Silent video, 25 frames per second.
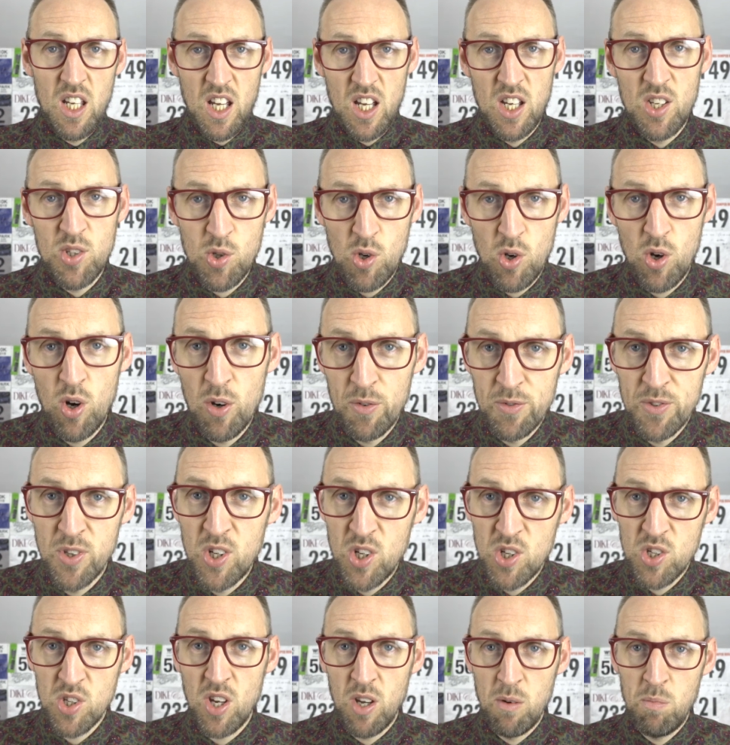as
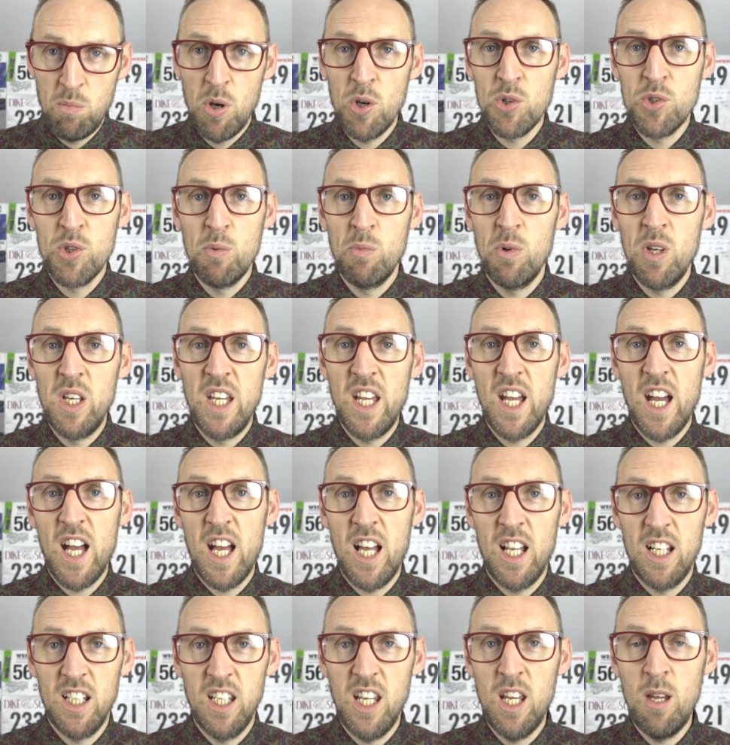often as I possibly
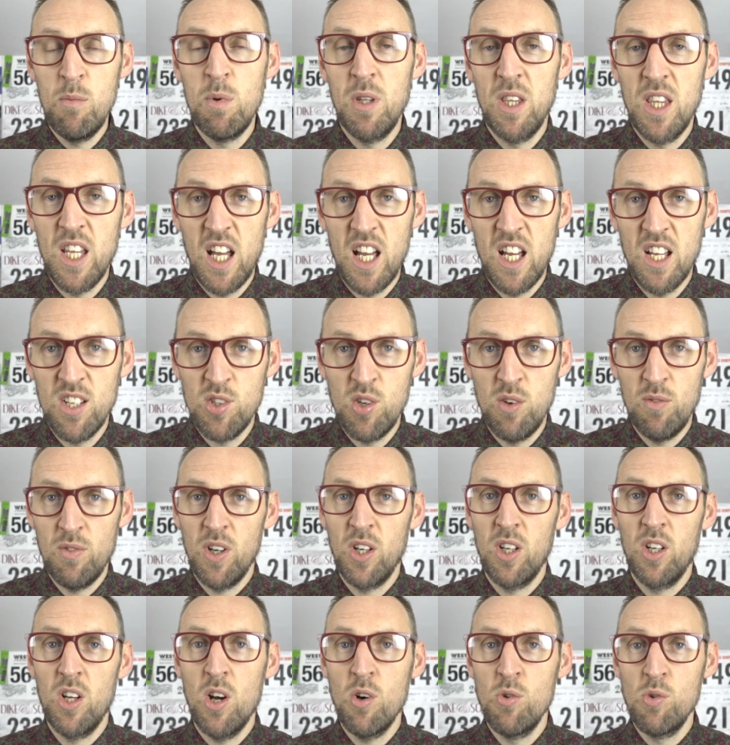can, keep it there, see if
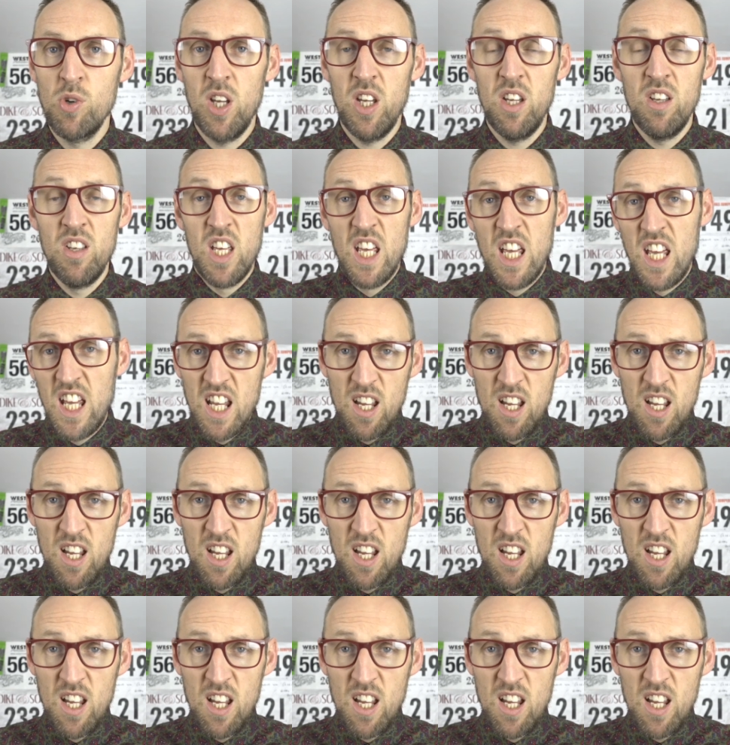I can hold it.